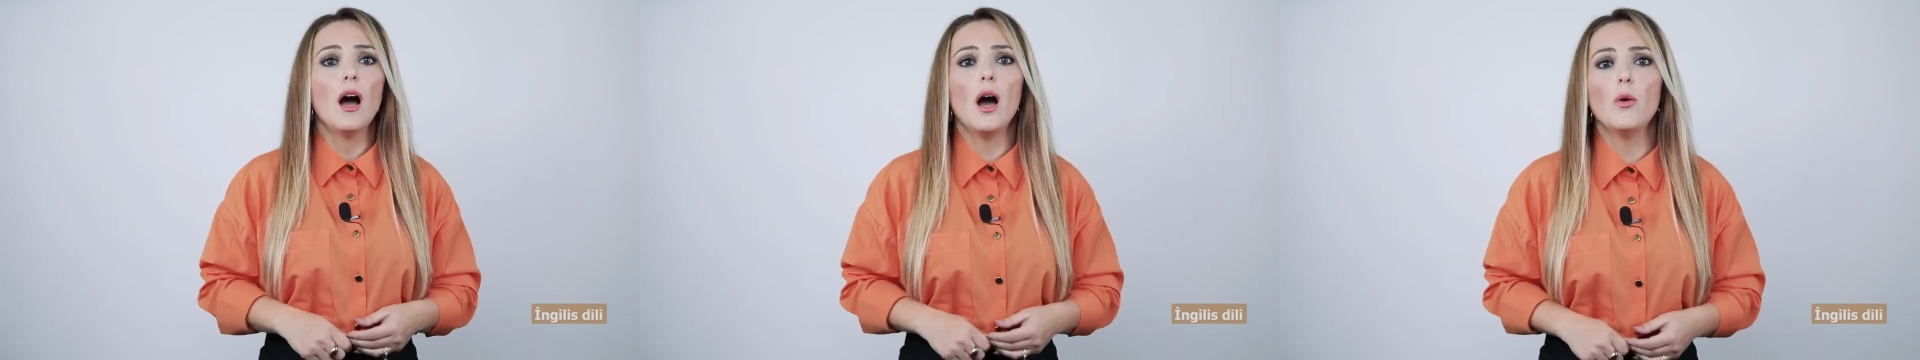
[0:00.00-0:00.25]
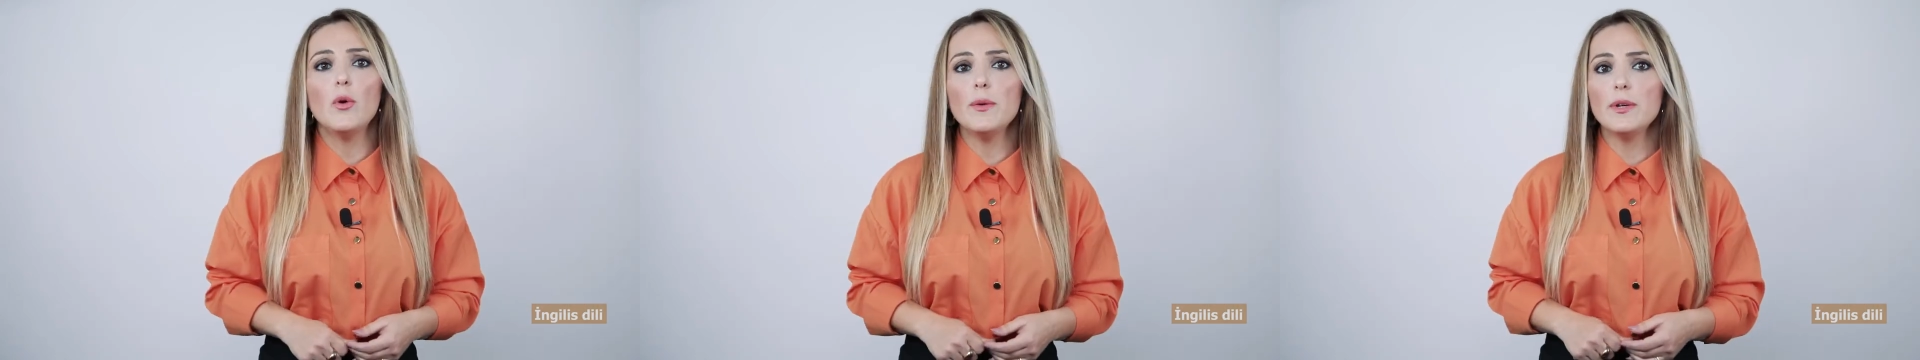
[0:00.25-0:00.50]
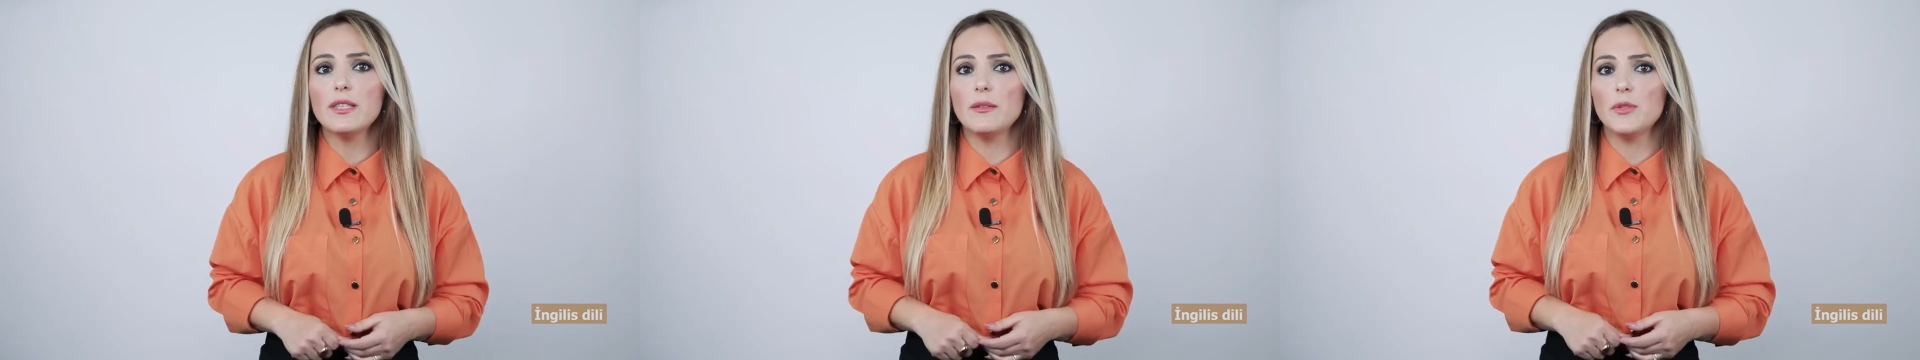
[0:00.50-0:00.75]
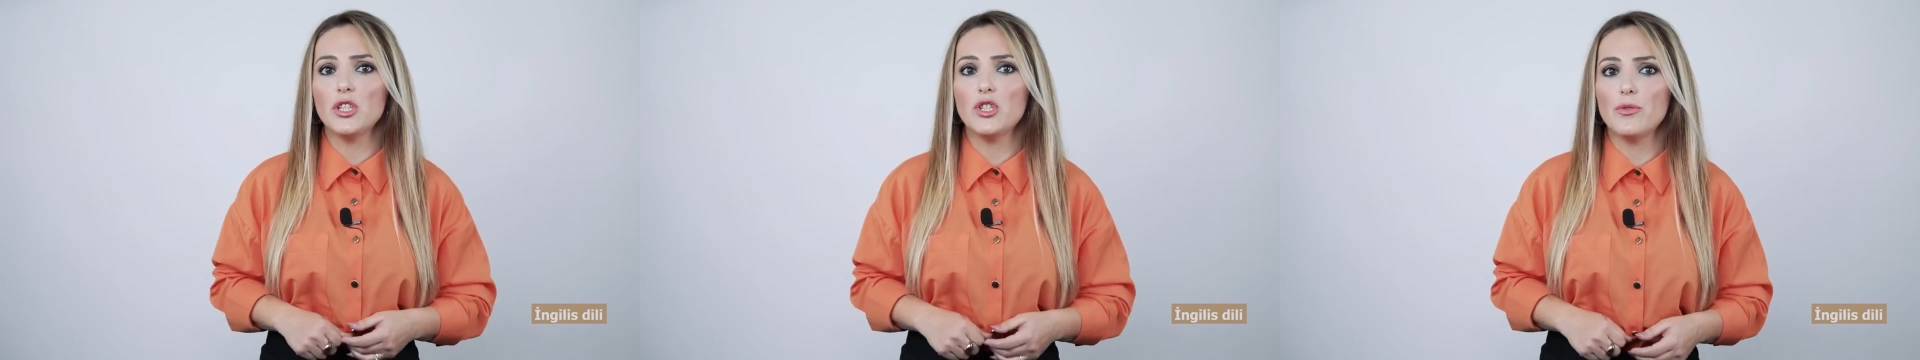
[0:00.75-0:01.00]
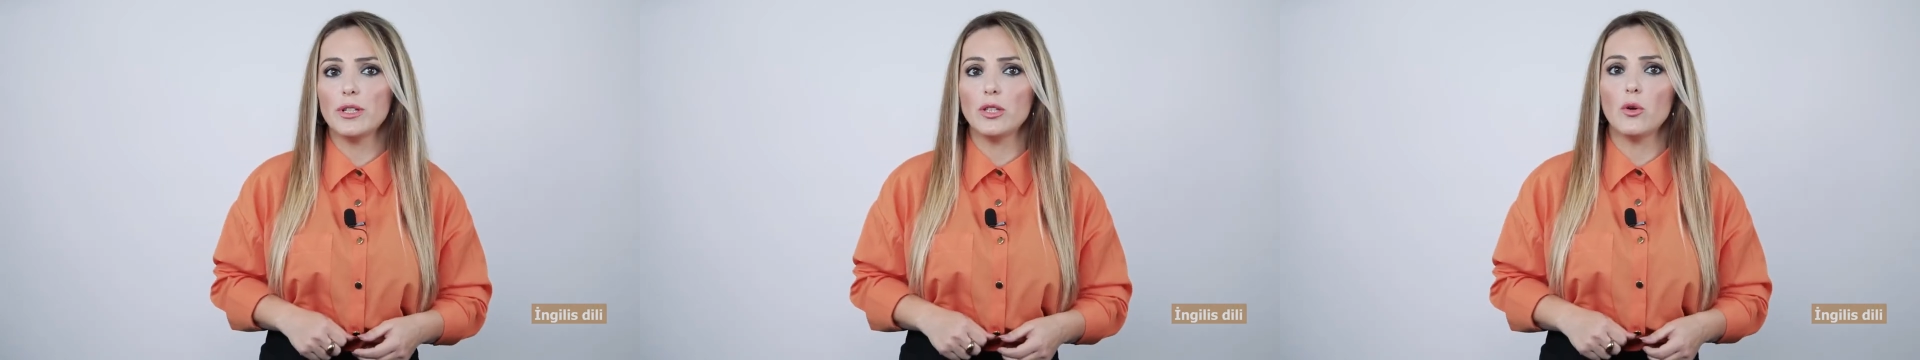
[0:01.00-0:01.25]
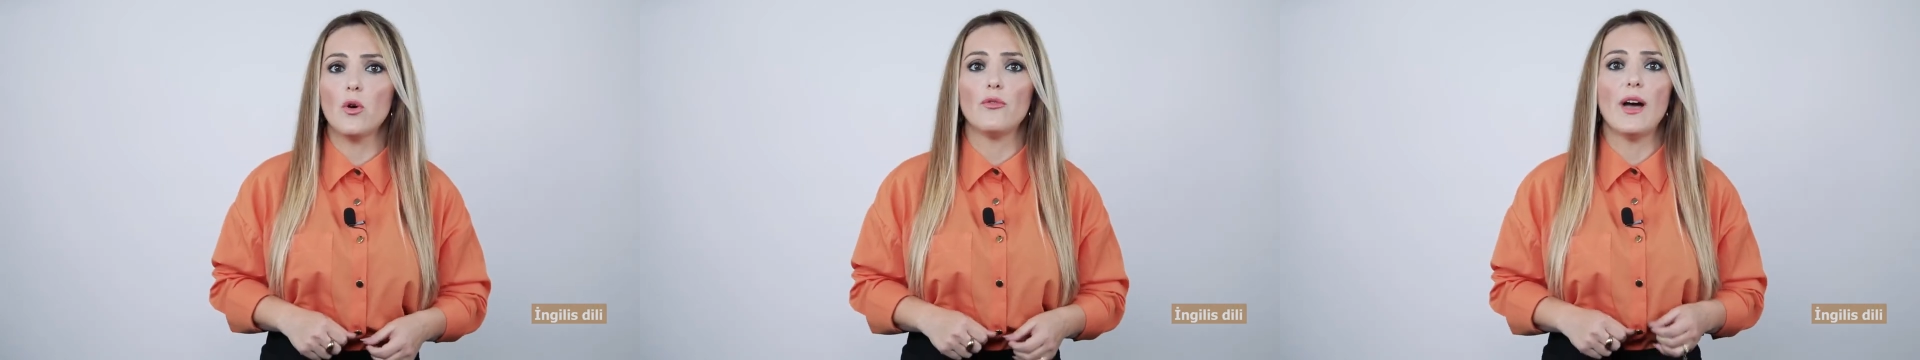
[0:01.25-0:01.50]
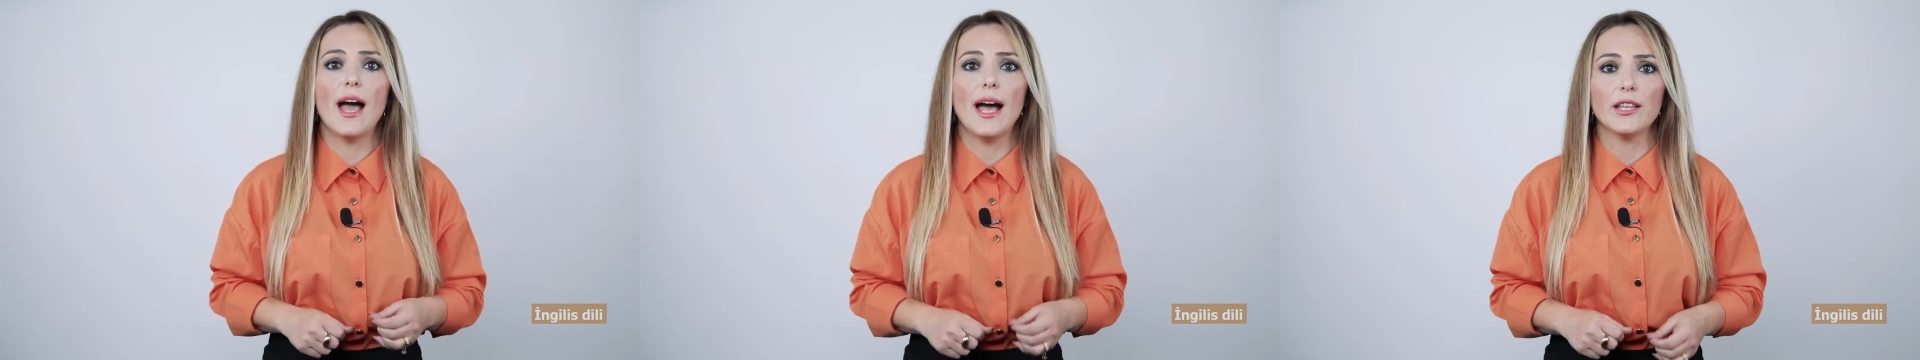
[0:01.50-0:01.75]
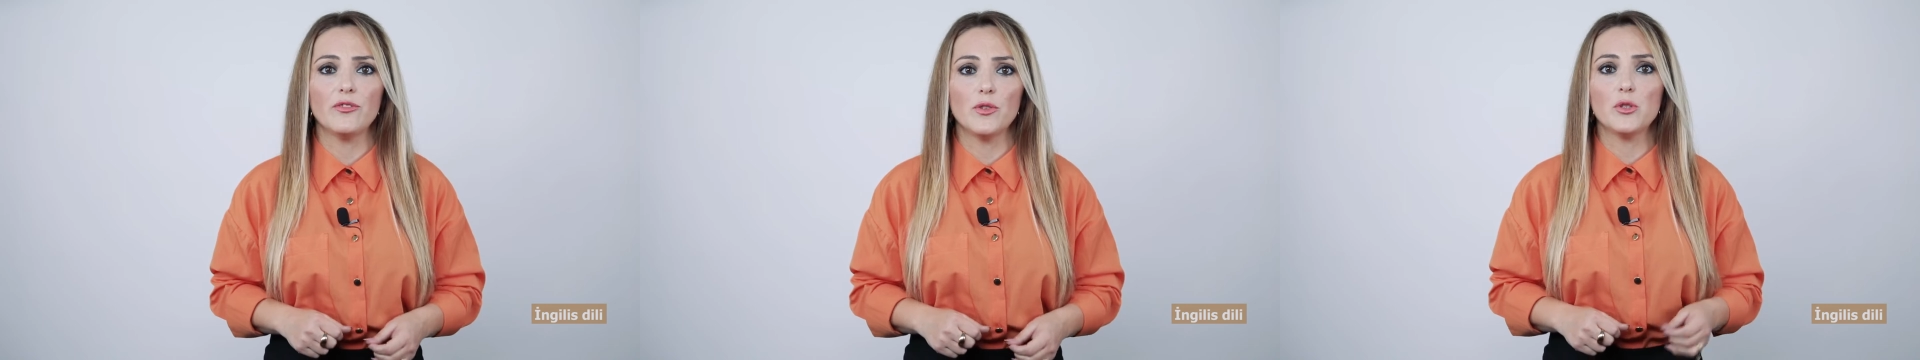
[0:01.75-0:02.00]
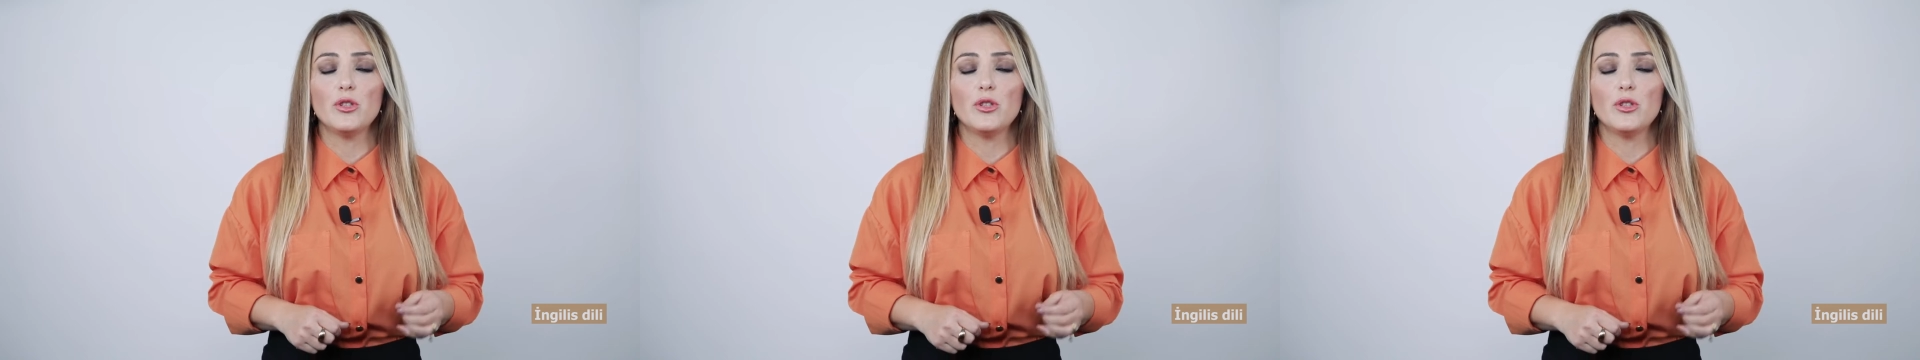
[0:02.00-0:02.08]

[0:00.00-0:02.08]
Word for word: However, the majority of adverbs